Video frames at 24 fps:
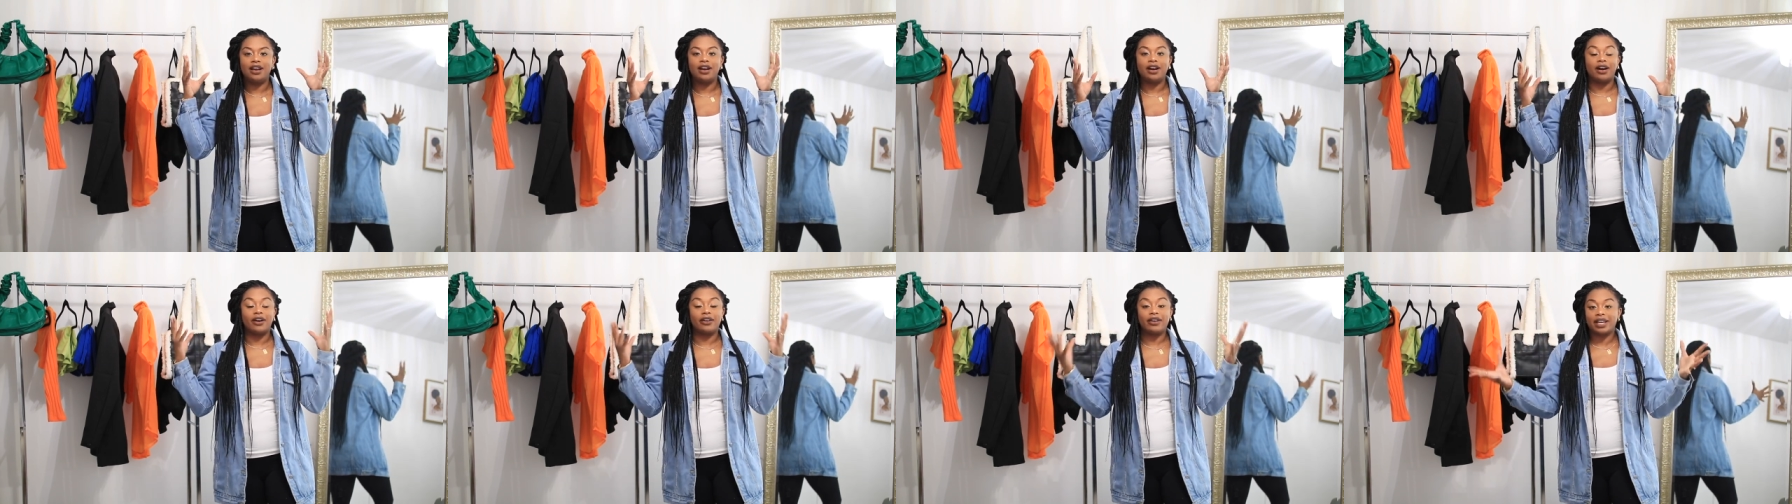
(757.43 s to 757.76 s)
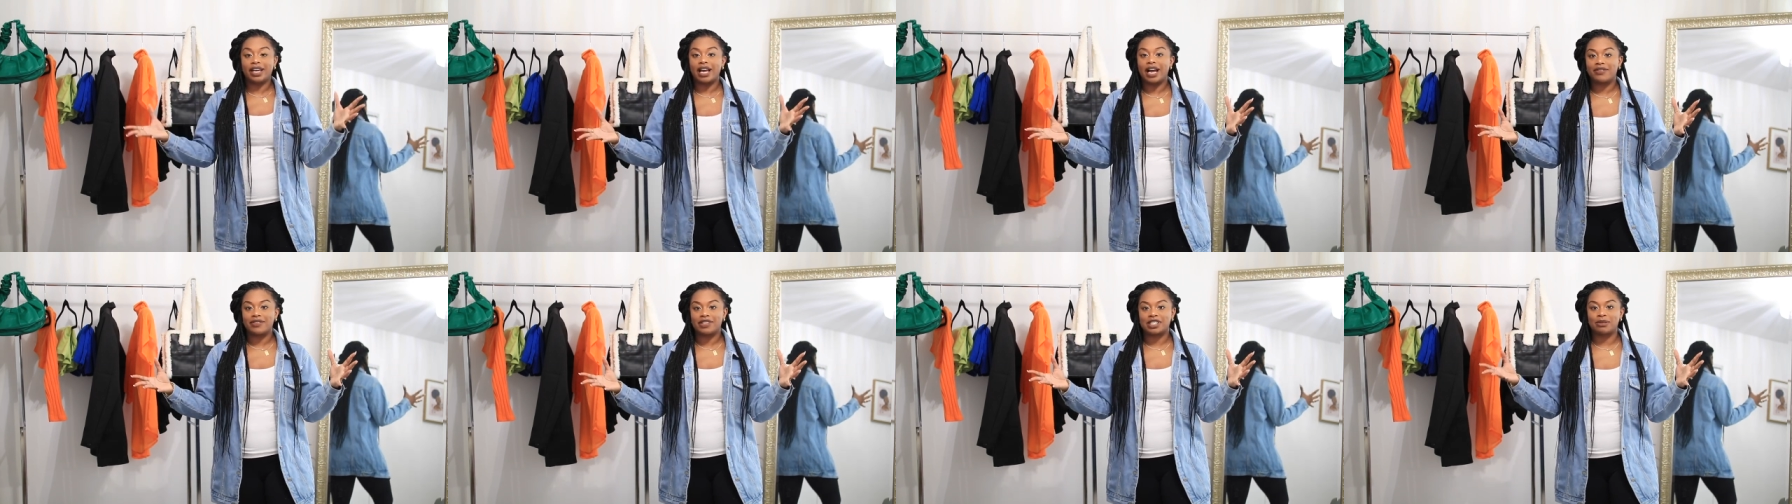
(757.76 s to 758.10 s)
I already
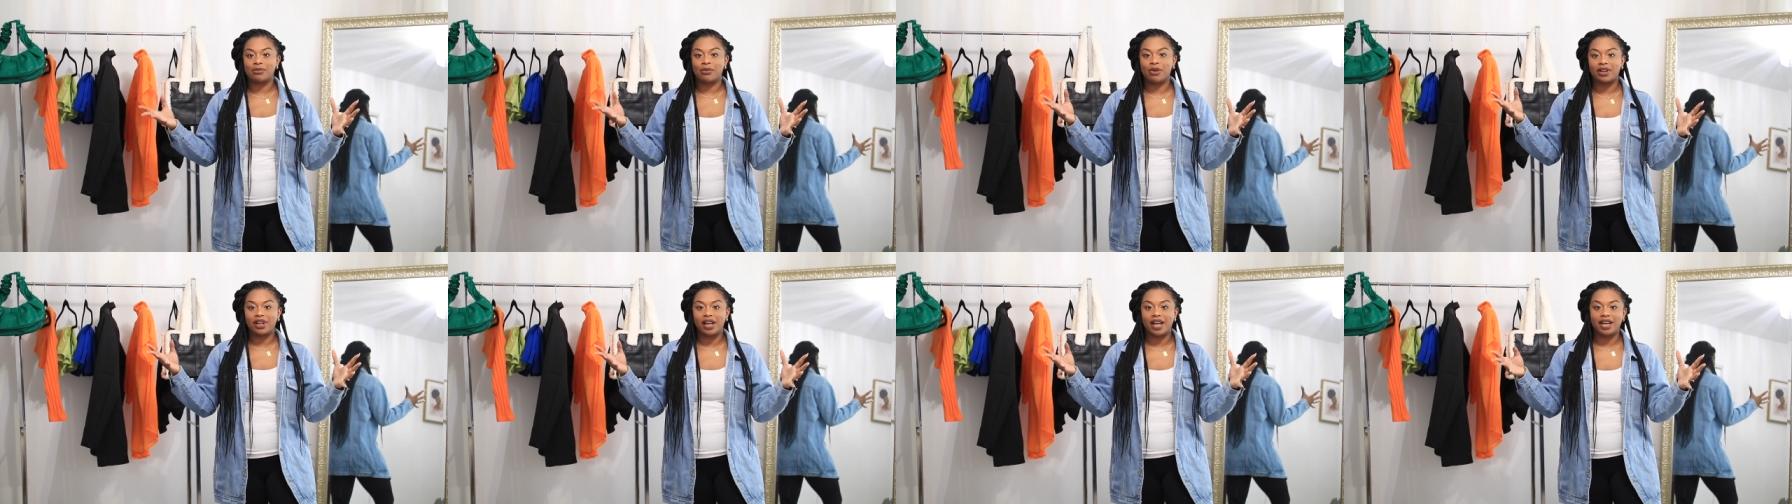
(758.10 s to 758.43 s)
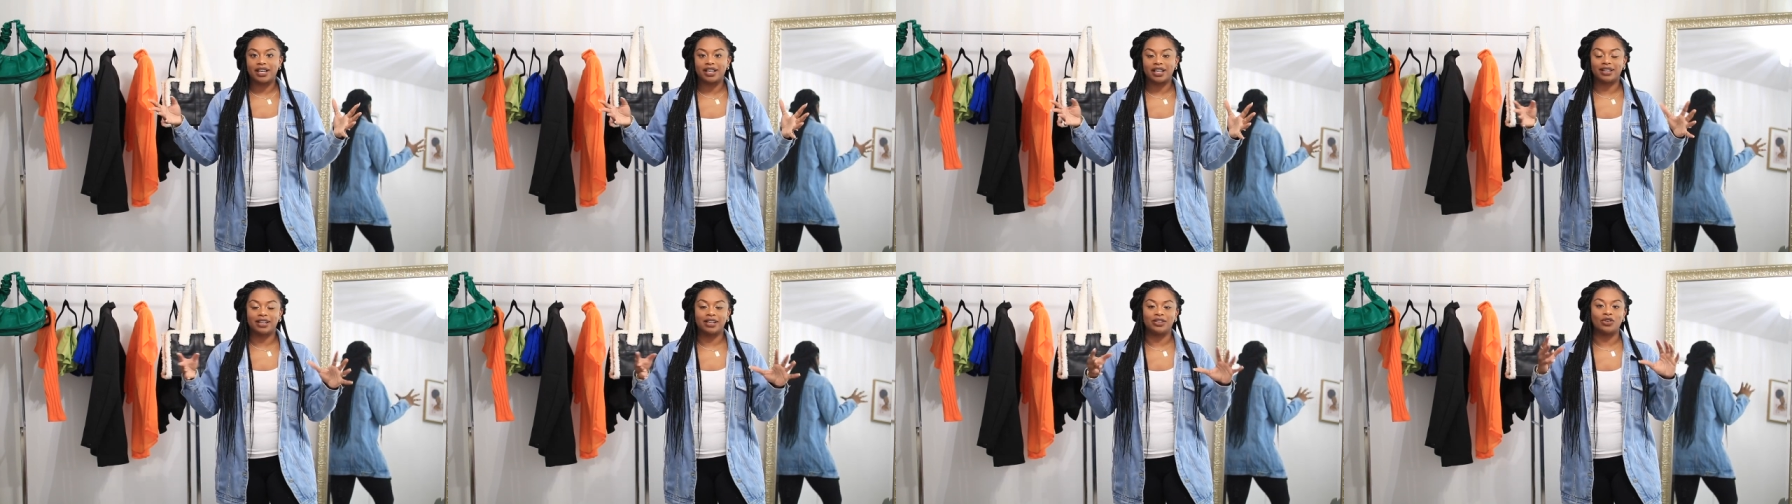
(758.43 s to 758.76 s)
have a small
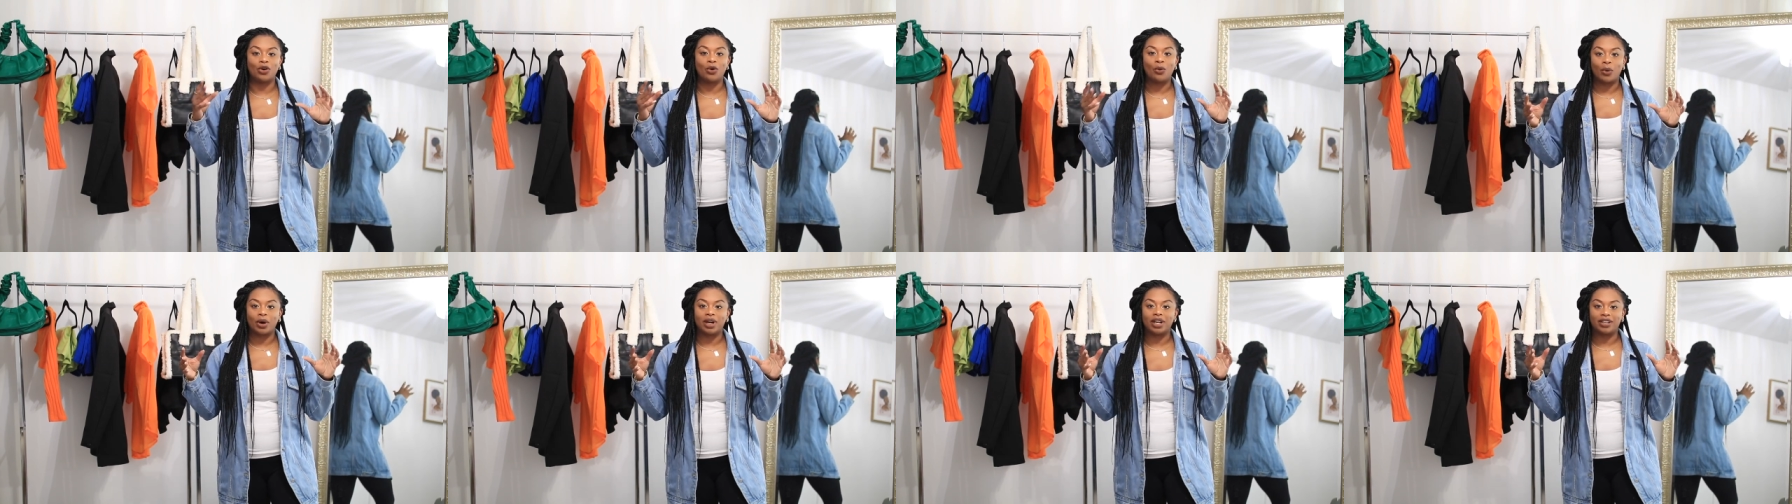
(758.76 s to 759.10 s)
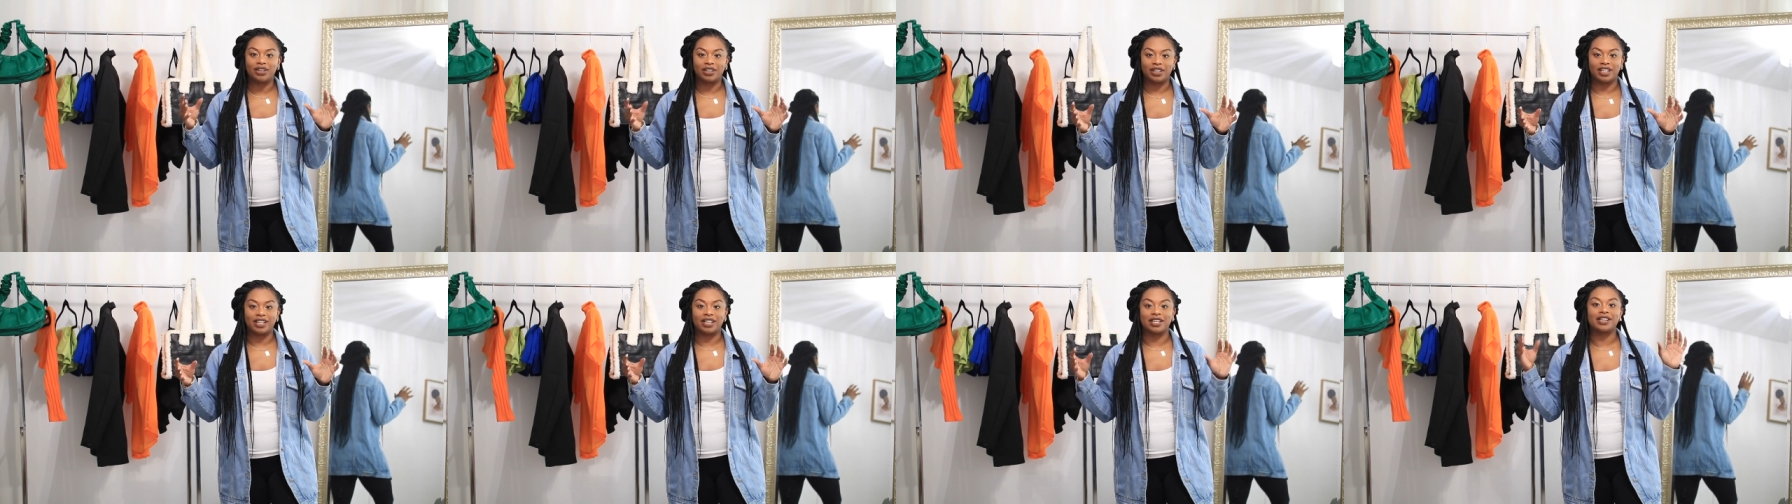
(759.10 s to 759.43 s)
head and I don't want it
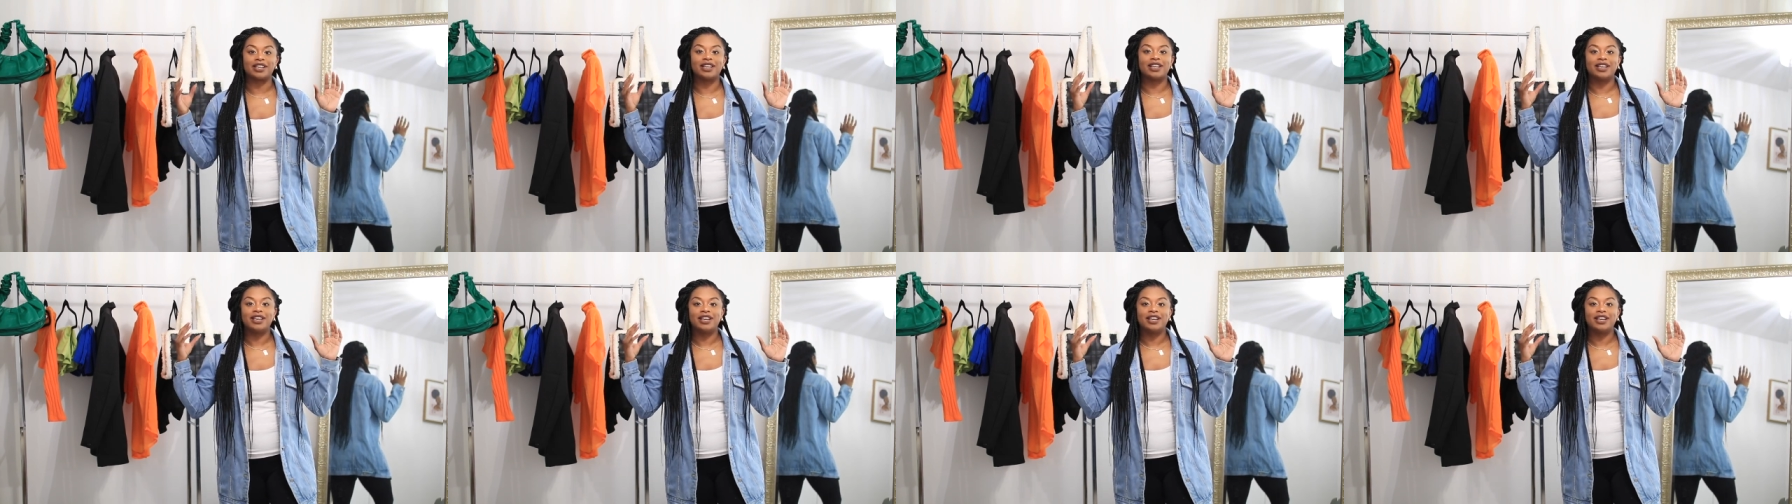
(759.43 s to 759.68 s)
looking